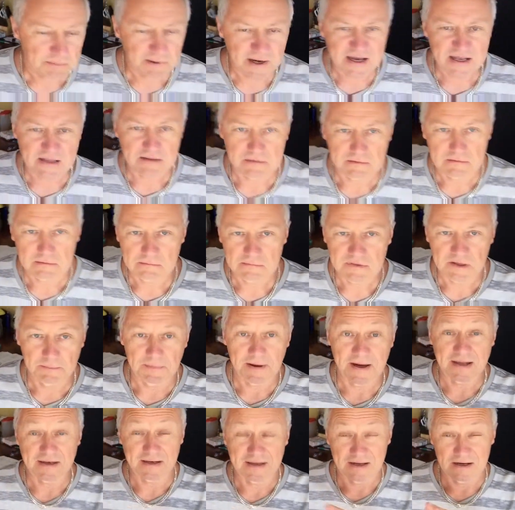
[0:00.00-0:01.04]
The main
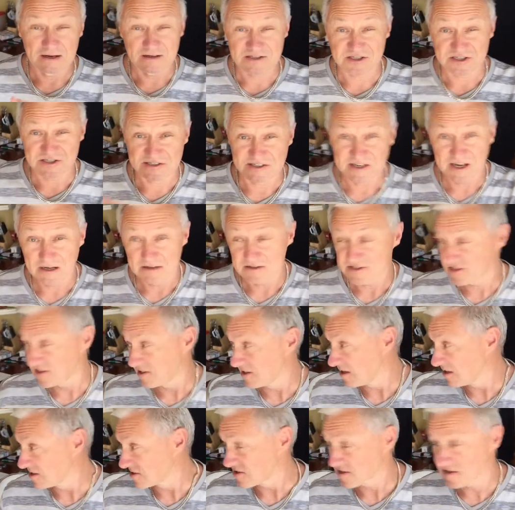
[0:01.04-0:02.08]
house is
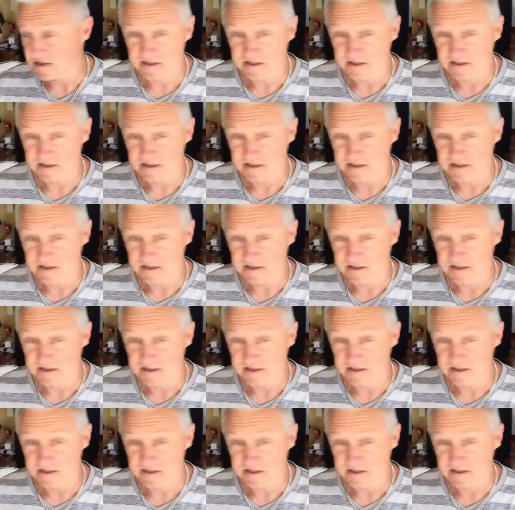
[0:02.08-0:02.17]
downstairs.